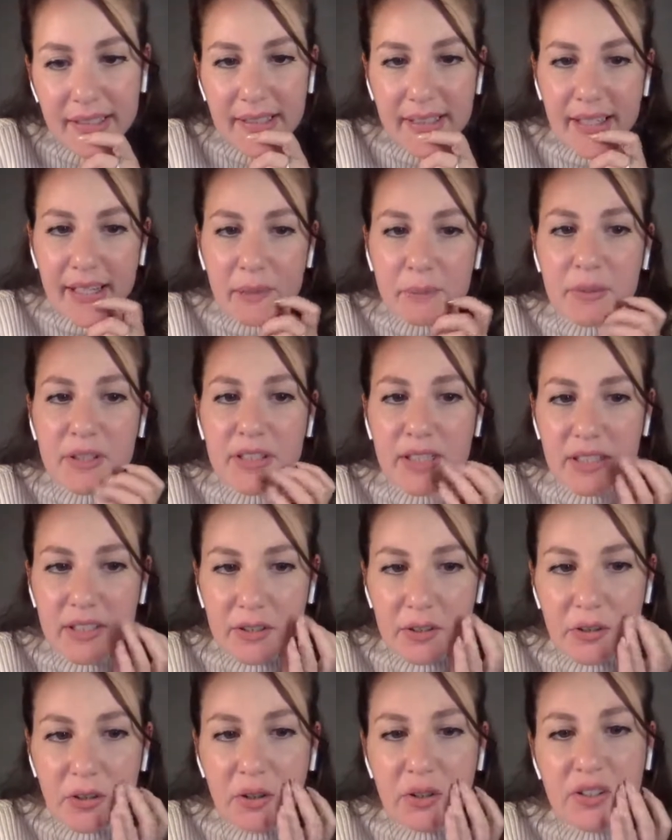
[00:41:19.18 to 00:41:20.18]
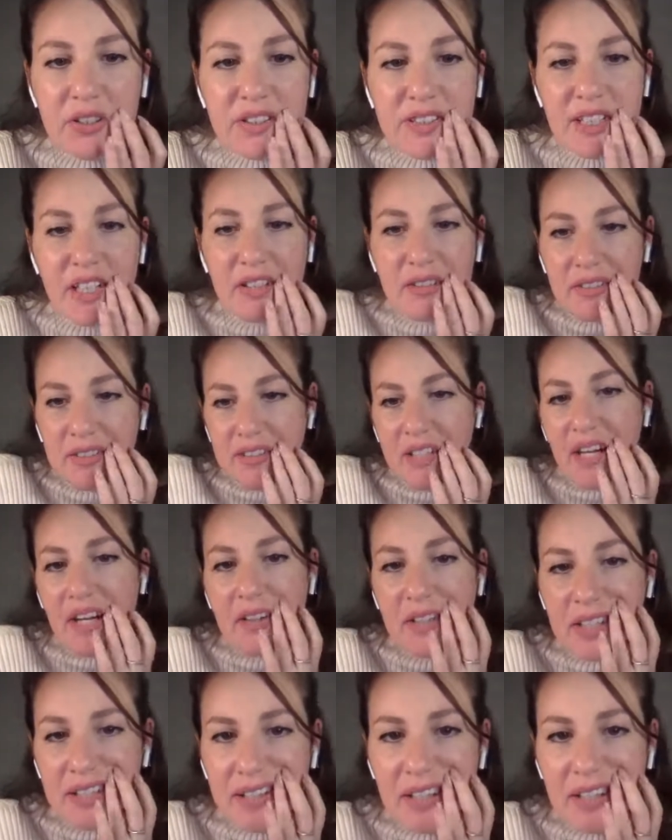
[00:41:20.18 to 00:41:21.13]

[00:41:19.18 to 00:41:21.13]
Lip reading: Yeah, but you know, the secretary,